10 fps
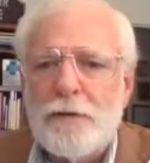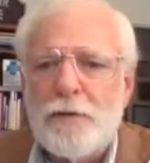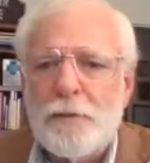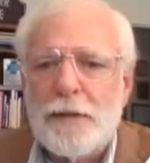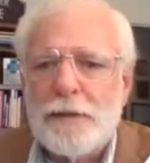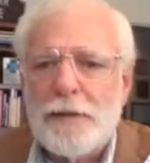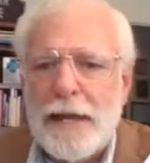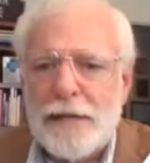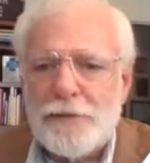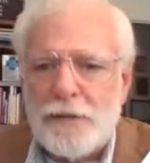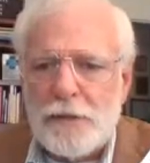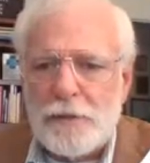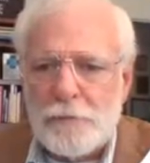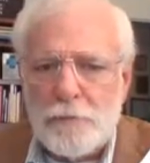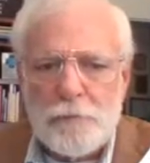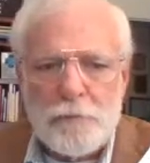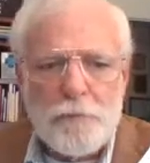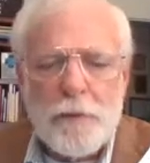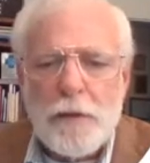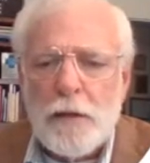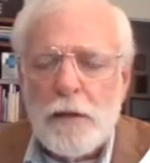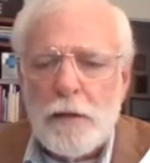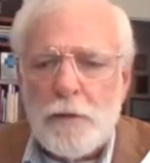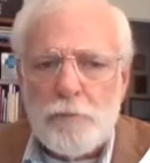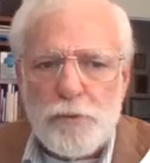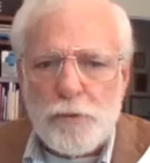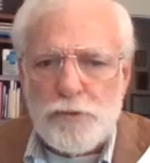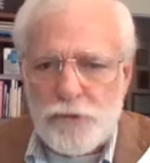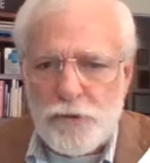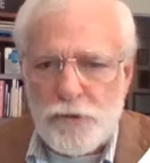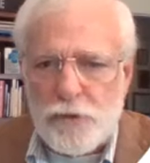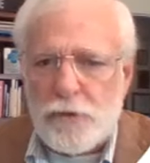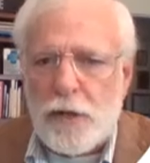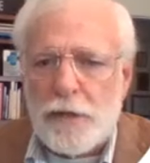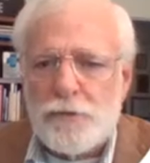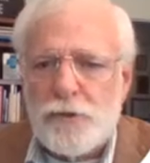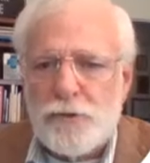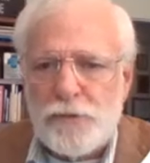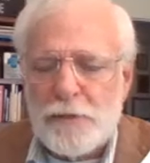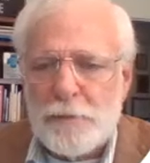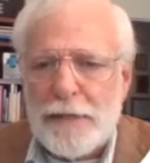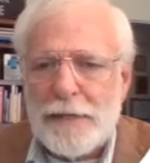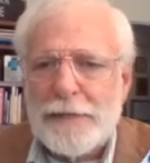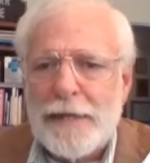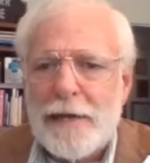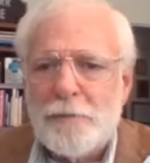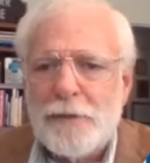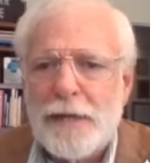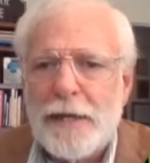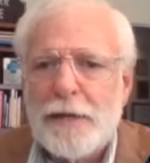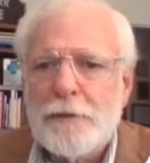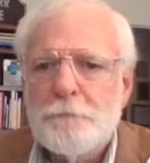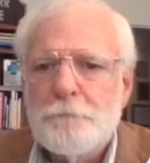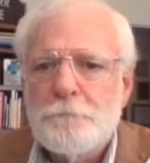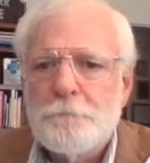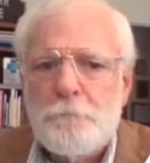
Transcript: government has a brochure on choosing a Medigap plan.